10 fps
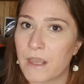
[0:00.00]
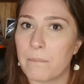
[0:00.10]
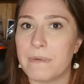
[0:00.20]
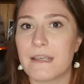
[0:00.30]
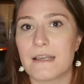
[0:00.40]

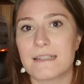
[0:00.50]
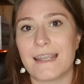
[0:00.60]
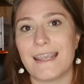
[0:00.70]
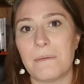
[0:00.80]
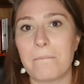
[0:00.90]
because
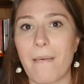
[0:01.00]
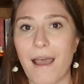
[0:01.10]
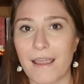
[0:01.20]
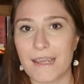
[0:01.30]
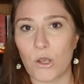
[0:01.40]
in
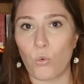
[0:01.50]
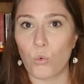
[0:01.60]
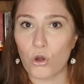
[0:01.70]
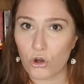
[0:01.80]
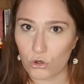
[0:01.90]
my
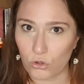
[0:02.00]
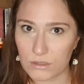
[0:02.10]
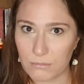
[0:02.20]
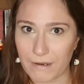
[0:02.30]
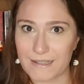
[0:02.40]
world,
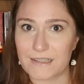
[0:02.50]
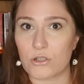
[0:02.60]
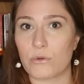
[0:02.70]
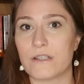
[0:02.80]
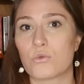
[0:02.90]
in my
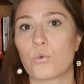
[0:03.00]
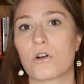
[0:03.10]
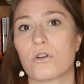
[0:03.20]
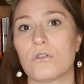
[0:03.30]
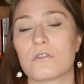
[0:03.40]
series
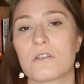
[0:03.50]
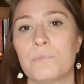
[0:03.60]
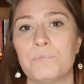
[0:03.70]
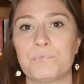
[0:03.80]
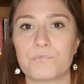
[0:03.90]
world,
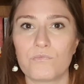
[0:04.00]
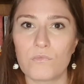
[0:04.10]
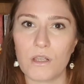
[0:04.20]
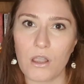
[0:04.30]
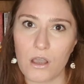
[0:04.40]

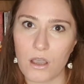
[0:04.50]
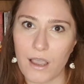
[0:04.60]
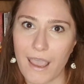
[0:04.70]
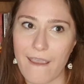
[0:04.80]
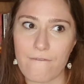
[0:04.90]

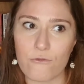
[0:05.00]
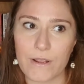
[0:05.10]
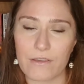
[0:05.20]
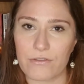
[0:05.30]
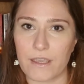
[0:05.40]

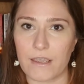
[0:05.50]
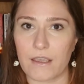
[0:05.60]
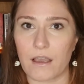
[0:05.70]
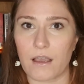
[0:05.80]
everything,